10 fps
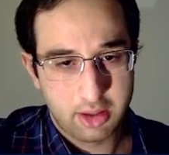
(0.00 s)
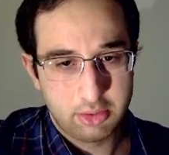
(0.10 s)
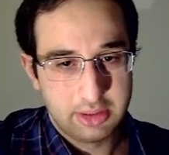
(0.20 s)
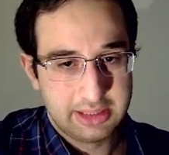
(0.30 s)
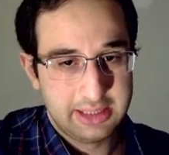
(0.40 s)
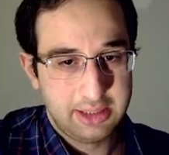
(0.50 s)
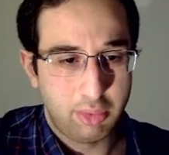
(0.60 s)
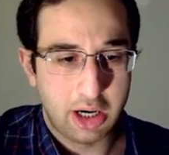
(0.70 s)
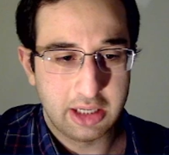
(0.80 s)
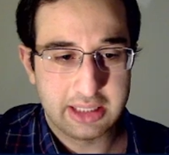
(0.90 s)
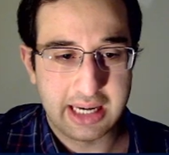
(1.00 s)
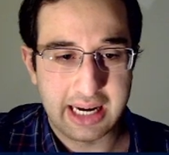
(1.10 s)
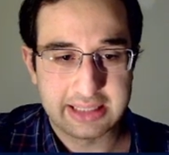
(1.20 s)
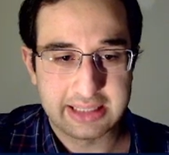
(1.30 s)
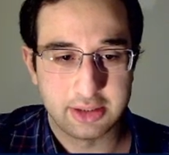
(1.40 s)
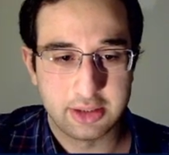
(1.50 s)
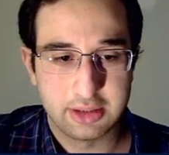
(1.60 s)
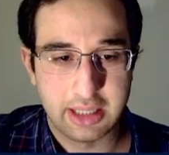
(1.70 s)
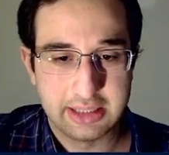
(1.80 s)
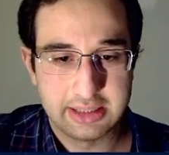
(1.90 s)
queen c1, castle,
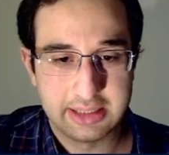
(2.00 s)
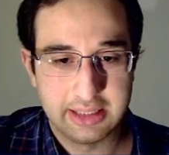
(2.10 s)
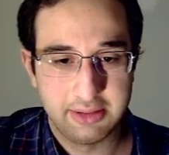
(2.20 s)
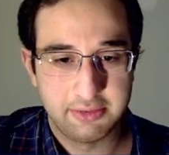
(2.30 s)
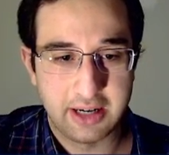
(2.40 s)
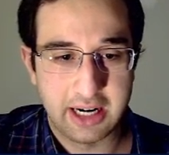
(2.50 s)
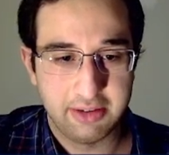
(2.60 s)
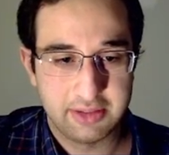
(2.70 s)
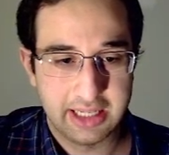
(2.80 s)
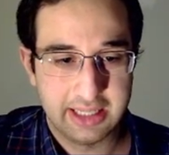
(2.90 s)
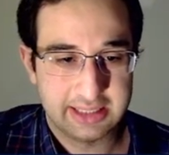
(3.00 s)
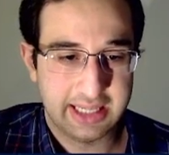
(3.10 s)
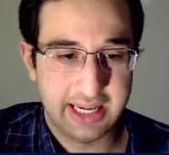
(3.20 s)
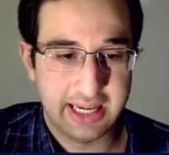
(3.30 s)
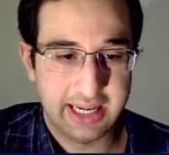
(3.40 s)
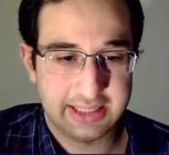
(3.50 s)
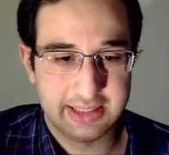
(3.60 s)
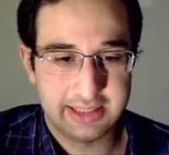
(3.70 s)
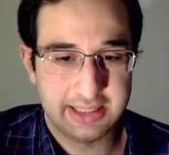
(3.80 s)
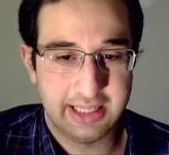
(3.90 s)
knight cd5, takes,
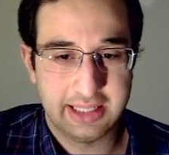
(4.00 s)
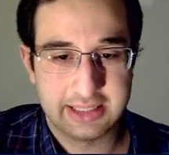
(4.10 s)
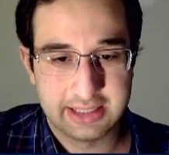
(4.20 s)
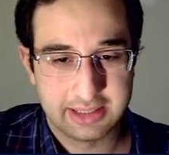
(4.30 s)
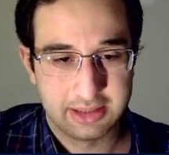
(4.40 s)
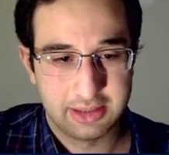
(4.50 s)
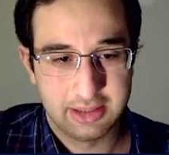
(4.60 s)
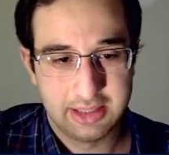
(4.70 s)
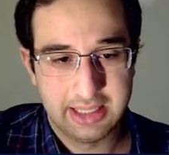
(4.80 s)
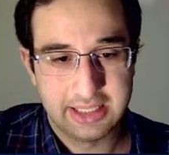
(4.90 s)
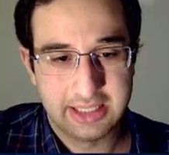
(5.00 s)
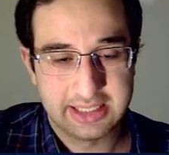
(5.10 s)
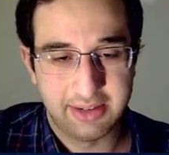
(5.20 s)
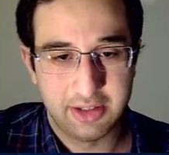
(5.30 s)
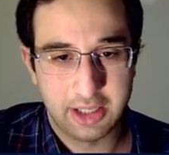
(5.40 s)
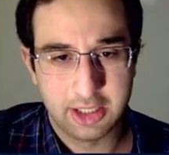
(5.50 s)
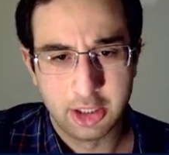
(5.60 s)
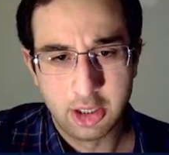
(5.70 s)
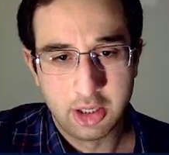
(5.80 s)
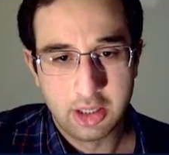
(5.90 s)
e6, king h7. Like,
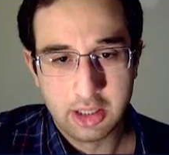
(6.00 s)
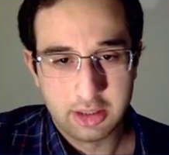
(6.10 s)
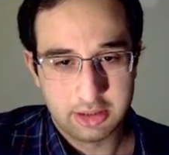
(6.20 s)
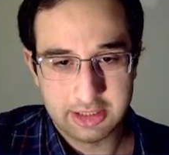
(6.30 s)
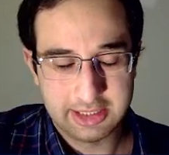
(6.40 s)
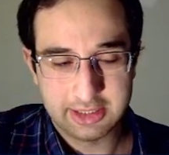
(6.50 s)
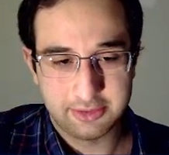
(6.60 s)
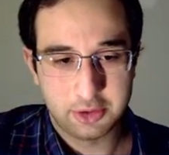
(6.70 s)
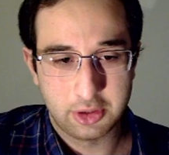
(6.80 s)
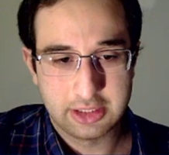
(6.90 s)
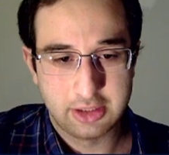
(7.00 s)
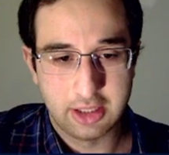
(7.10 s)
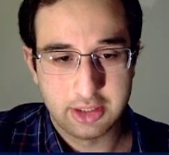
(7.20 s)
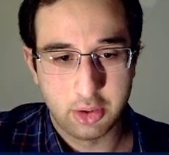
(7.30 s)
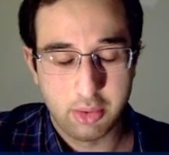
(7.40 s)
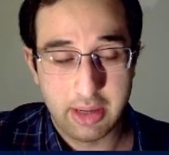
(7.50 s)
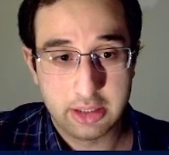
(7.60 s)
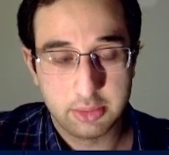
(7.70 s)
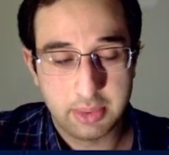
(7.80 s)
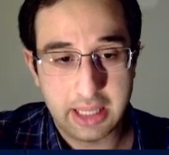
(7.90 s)
this is, of course, not the only way
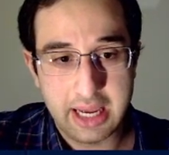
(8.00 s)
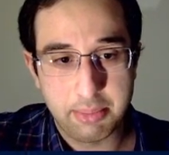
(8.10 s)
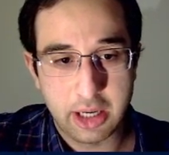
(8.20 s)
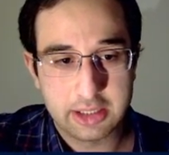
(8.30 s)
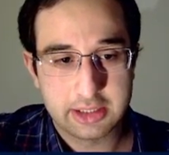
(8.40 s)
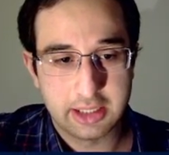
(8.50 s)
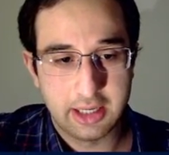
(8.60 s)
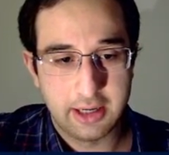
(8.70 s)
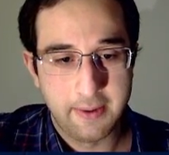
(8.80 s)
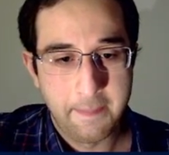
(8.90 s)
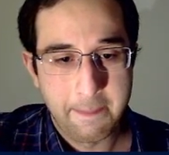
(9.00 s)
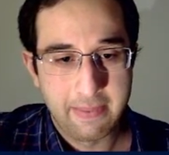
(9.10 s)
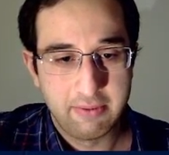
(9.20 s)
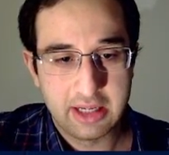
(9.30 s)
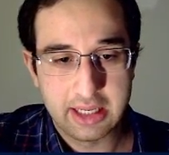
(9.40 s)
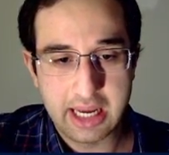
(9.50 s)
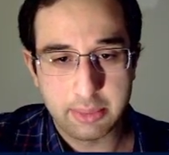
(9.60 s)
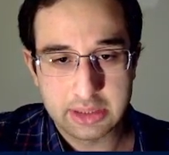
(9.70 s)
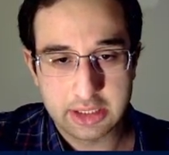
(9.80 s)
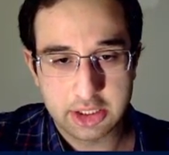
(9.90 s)
to play, but we can get a
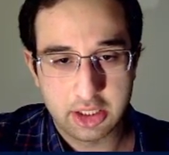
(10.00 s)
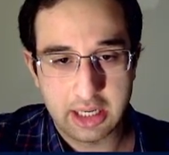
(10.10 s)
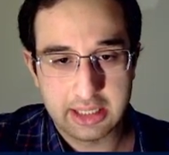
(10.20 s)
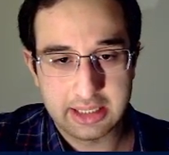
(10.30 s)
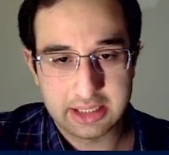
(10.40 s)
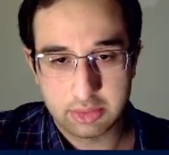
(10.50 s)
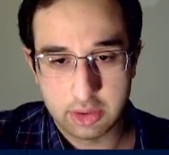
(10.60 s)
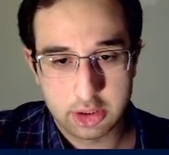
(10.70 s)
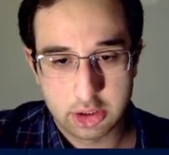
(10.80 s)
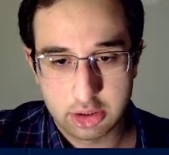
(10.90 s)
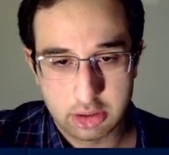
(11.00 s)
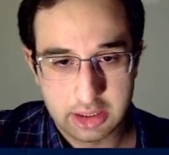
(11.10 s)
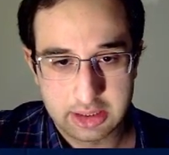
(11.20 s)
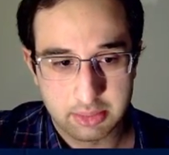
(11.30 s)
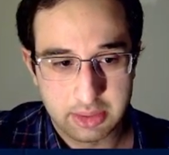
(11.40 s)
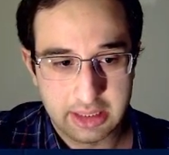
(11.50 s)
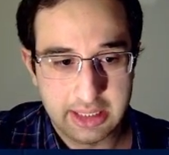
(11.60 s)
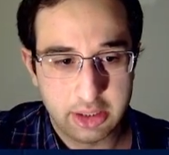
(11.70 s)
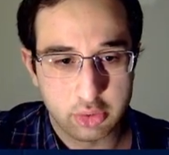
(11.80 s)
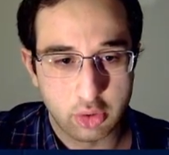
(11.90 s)
position like this, which is completely
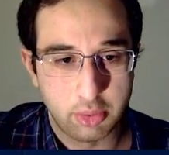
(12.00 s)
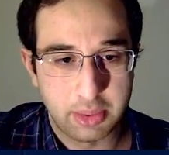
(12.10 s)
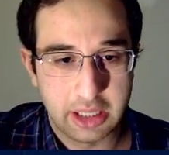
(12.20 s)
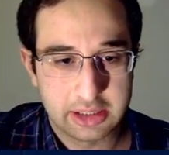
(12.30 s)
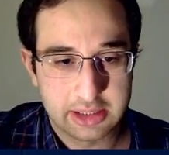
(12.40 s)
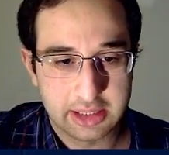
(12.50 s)
equal, but